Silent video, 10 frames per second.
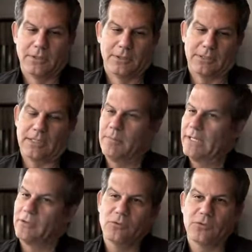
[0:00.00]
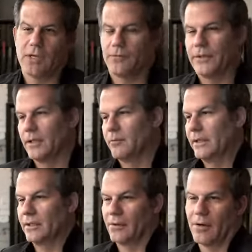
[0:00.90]
can make new stuff. They can
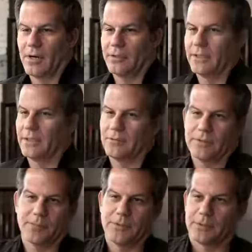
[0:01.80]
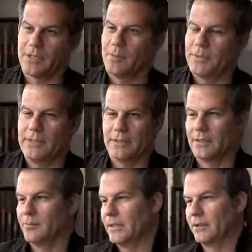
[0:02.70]
make their art, they can develop their company, they
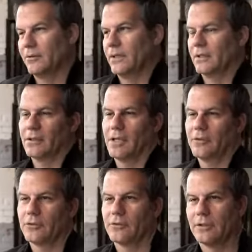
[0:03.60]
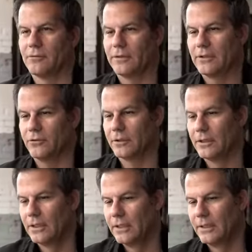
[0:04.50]
can make a new technological innovation.
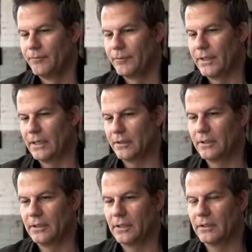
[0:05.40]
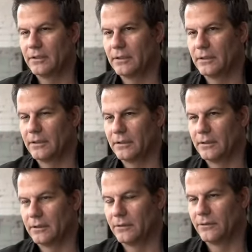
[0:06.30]
And I think, I think
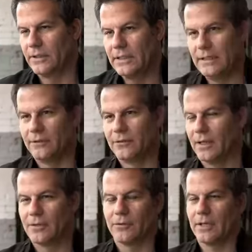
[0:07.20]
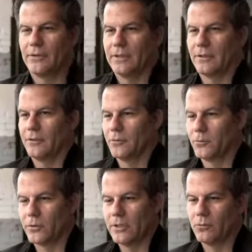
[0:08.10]
the seeds, not only, I think
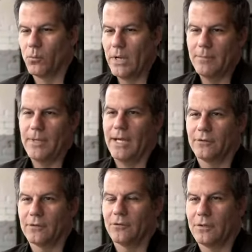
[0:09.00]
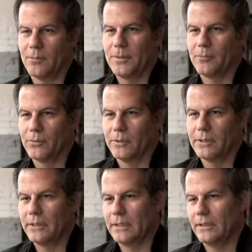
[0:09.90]
Detroit is way past its tipping point.
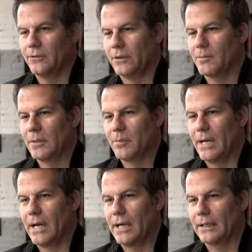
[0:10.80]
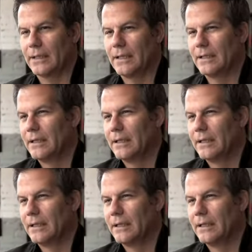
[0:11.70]
It is coming back. And